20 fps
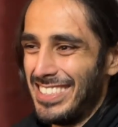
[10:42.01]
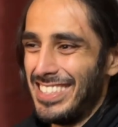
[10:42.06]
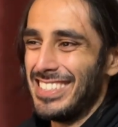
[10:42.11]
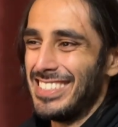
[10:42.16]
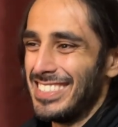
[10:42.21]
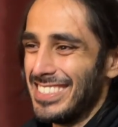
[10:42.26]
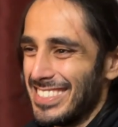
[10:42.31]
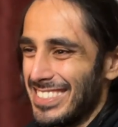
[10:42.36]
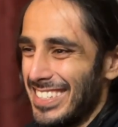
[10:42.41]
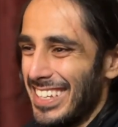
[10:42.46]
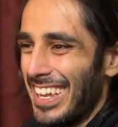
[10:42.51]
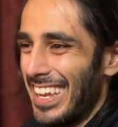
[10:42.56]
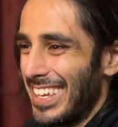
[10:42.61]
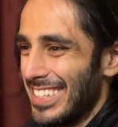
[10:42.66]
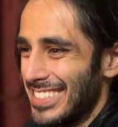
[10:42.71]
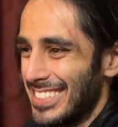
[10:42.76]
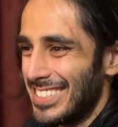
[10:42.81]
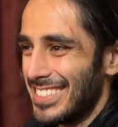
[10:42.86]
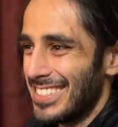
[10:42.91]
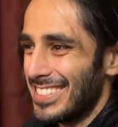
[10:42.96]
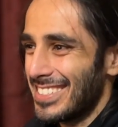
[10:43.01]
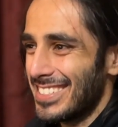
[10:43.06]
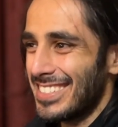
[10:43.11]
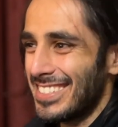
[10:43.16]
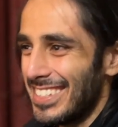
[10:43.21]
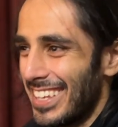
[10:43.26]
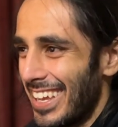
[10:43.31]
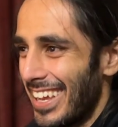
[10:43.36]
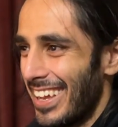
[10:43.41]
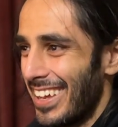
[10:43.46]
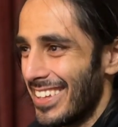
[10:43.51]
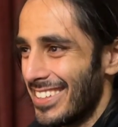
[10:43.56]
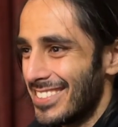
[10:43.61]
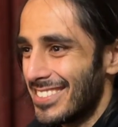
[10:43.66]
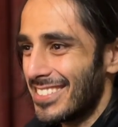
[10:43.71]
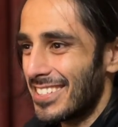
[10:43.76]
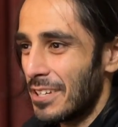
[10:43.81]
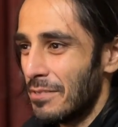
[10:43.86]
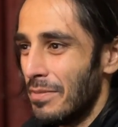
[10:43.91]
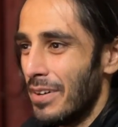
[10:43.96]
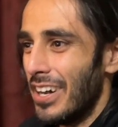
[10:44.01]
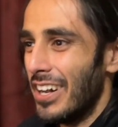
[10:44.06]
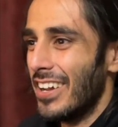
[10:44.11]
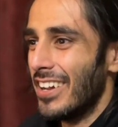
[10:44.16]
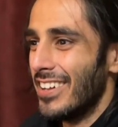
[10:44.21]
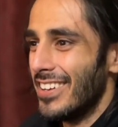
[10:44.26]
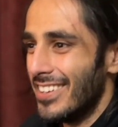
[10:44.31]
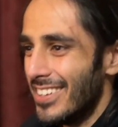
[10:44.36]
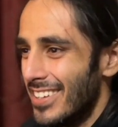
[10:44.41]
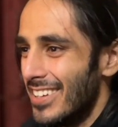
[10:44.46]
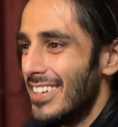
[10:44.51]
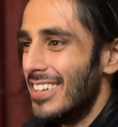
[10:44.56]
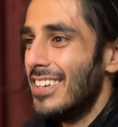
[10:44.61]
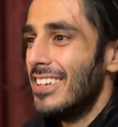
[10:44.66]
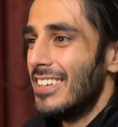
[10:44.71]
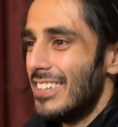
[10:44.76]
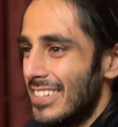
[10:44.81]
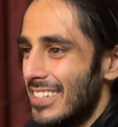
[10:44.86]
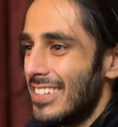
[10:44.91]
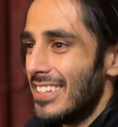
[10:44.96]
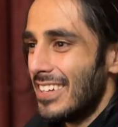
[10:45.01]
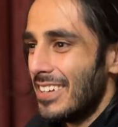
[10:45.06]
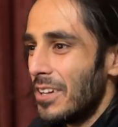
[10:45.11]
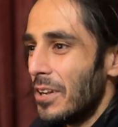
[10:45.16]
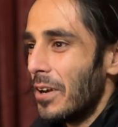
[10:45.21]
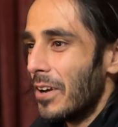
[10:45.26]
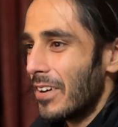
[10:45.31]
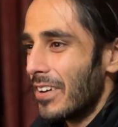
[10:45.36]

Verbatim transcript: this yes yes come on. All